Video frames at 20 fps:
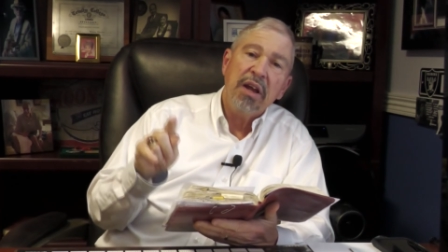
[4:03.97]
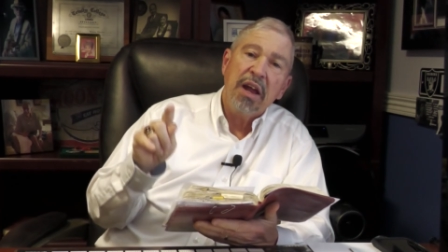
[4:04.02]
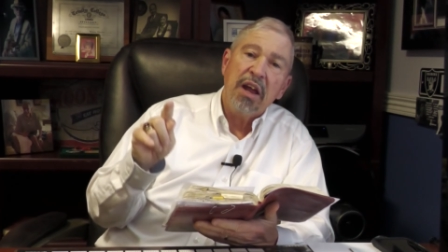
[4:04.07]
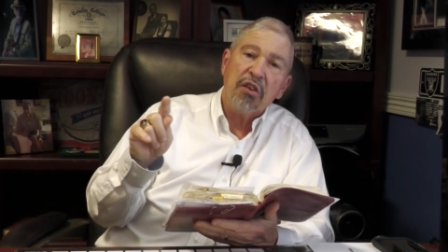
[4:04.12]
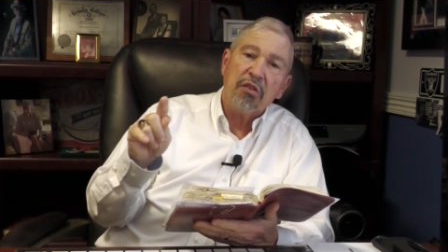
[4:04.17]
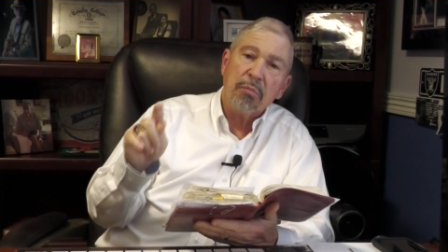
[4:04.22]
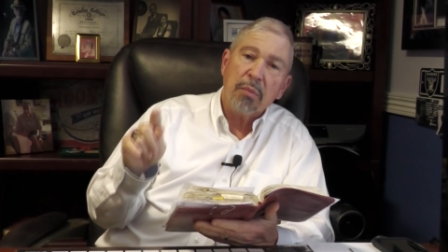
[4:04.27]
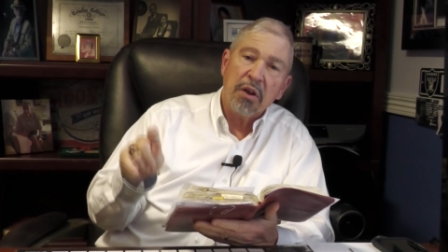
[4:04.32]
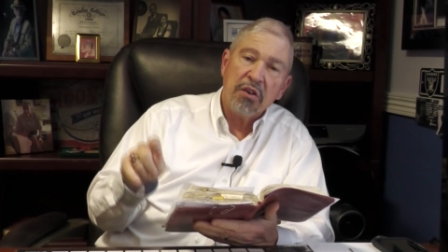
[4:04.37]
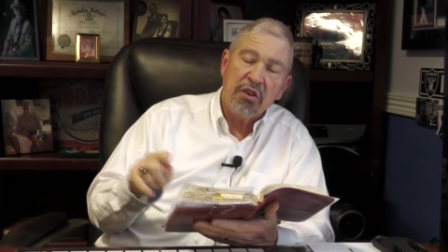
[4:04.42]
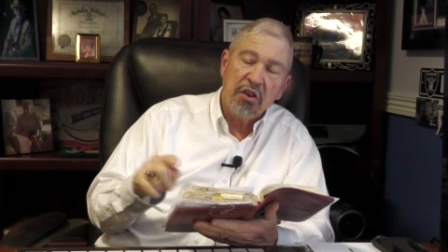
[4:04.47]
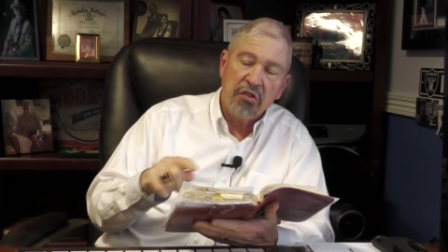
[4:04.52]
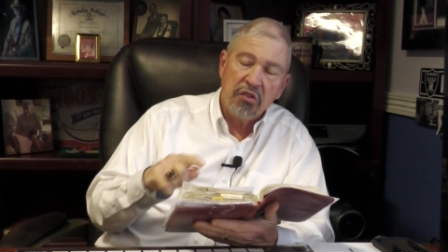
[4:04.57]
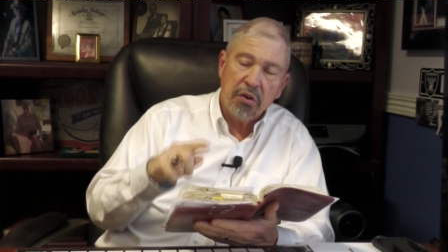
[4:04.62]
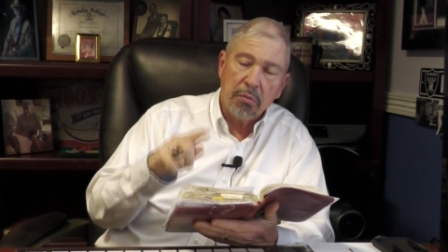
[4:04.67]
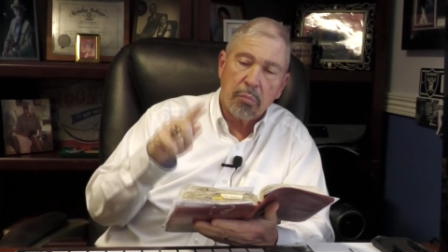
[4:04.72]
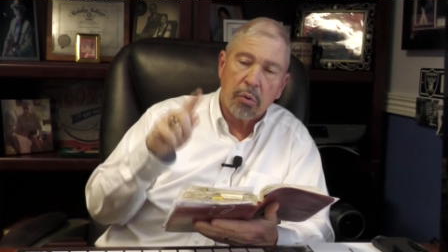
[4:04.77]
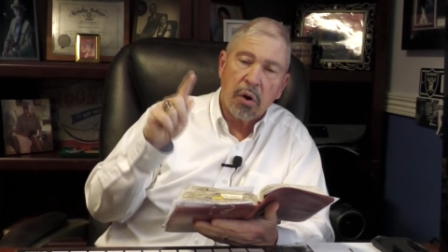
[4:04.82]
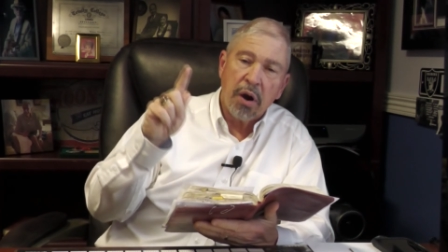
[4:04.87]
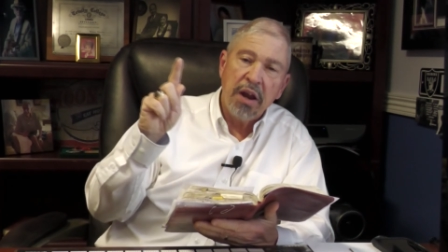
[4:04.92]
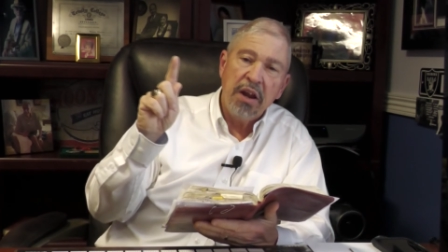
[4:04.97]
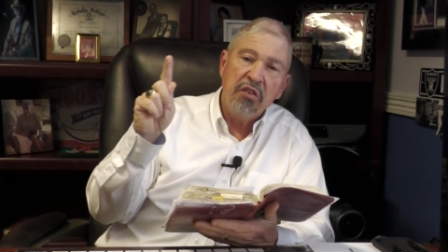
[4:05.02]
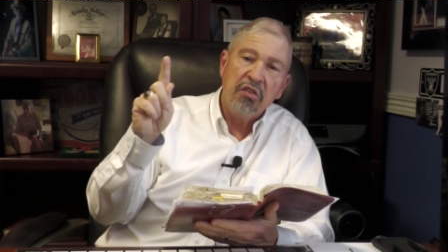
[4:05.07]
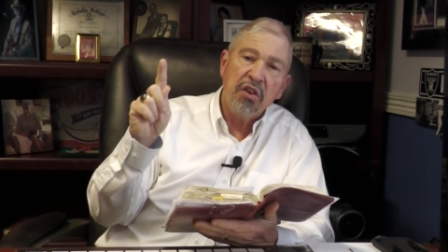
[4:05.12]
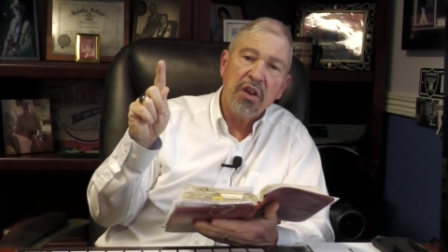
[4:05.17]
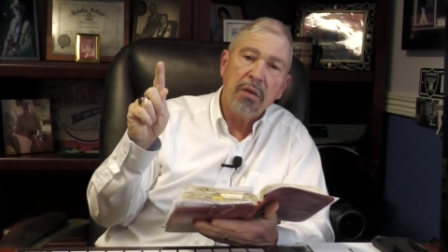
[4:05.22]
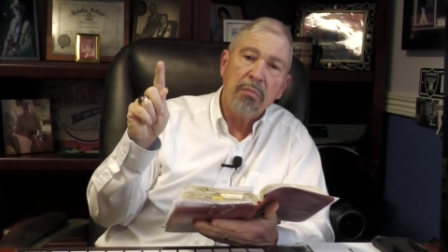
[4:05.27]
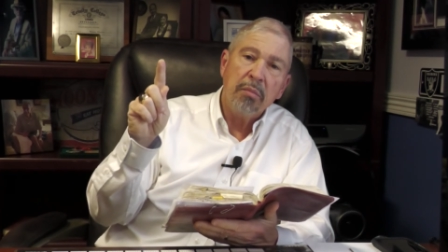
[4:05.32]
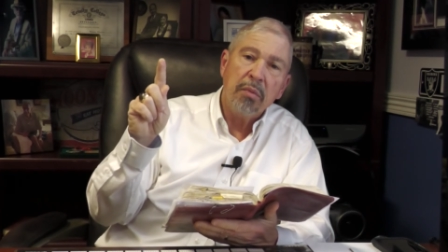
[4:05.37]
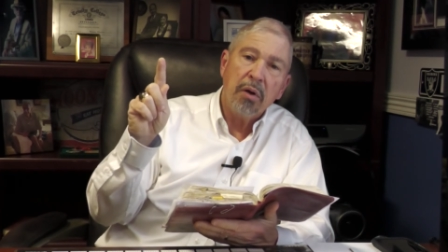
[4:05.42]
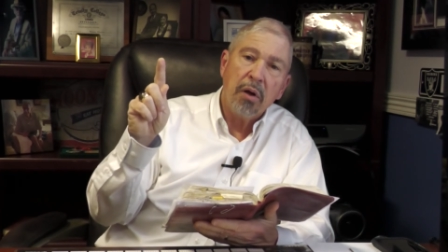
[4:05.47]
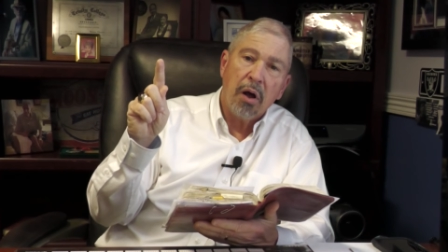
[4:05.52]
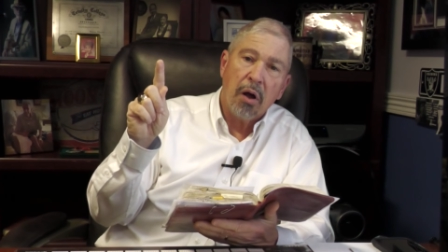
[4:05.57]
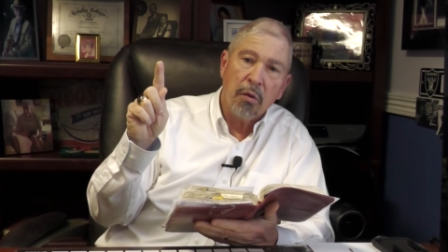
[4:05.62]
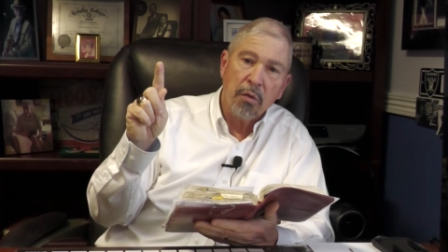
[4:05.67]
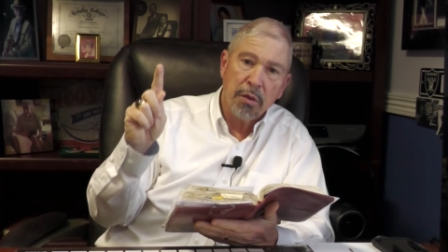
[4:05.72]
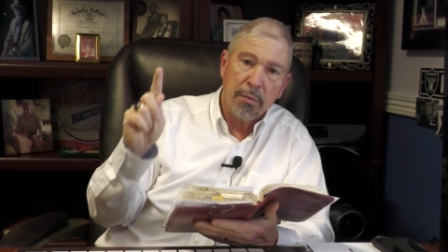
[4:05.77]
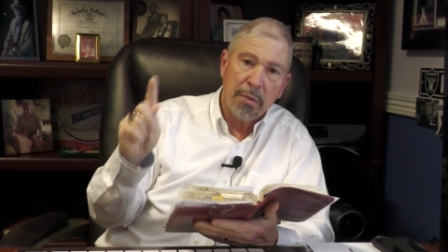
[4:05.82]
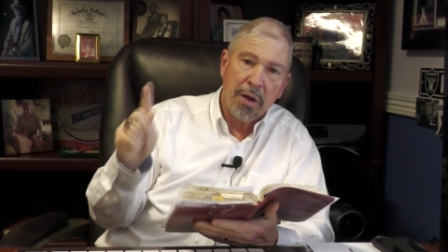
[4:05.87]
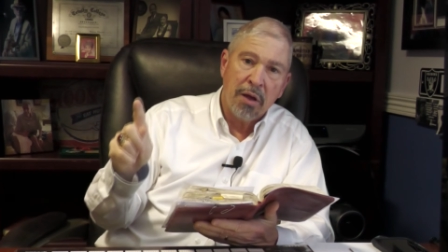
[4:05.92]
as much as you praise him
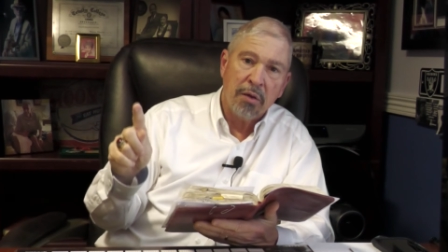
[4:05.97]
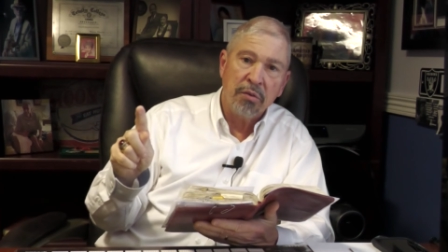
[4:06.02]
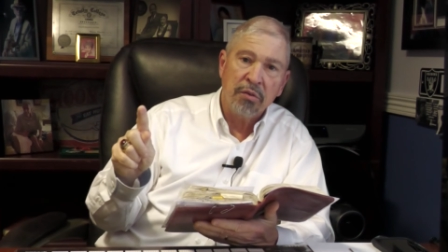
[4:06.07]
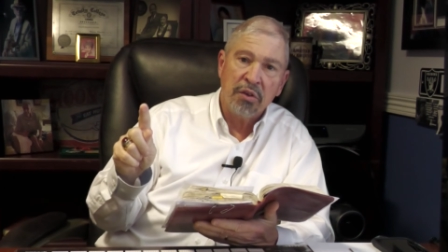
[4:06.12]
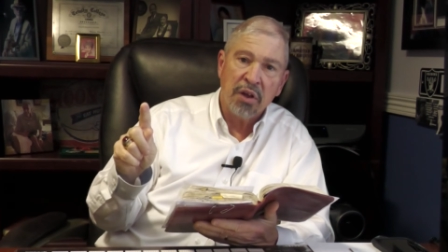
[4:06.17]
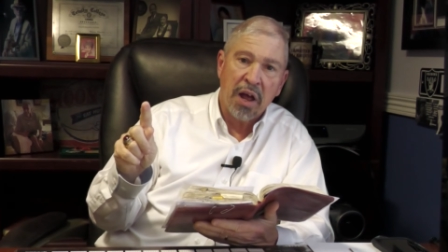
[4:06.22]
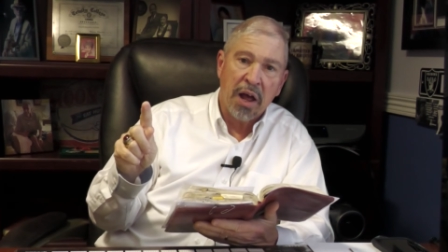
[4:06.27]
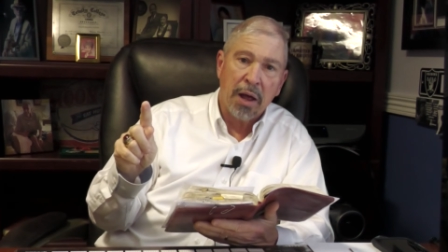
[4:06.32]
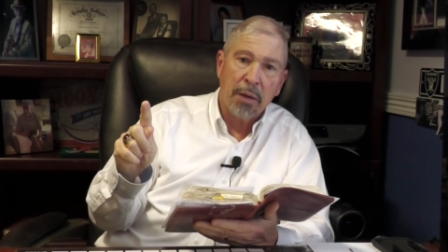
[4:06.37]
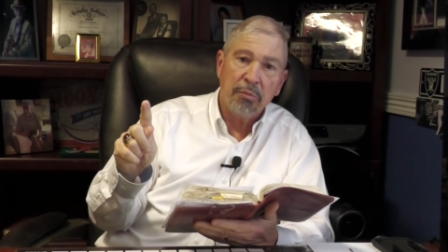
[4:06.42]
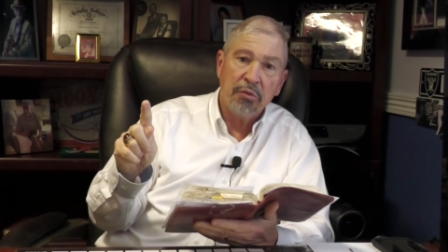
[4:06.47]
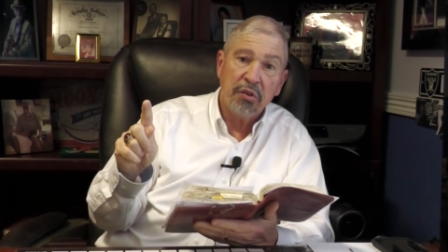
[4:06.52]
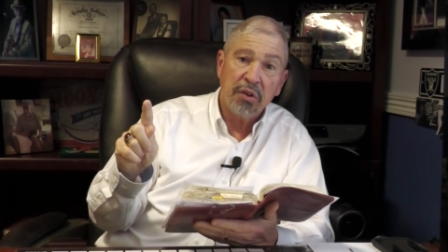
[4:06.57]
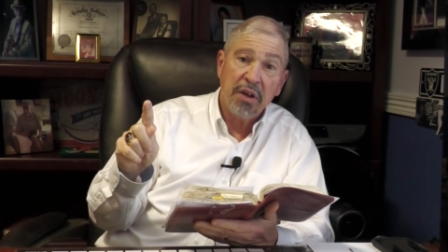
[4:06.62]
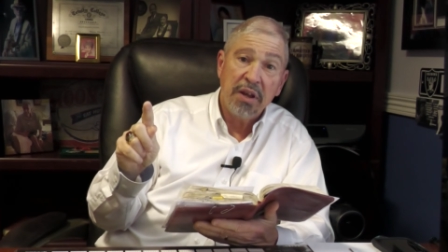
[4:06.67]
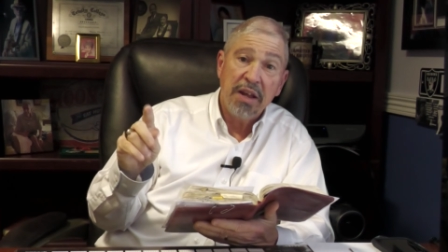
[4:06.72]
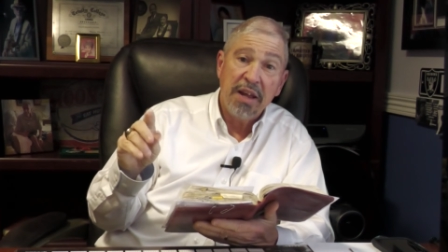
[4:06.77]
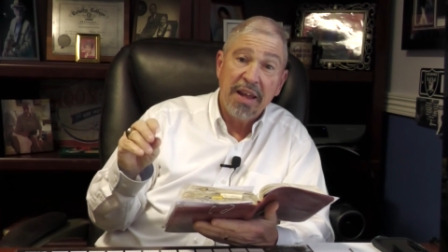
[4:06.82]
on the mountaintops.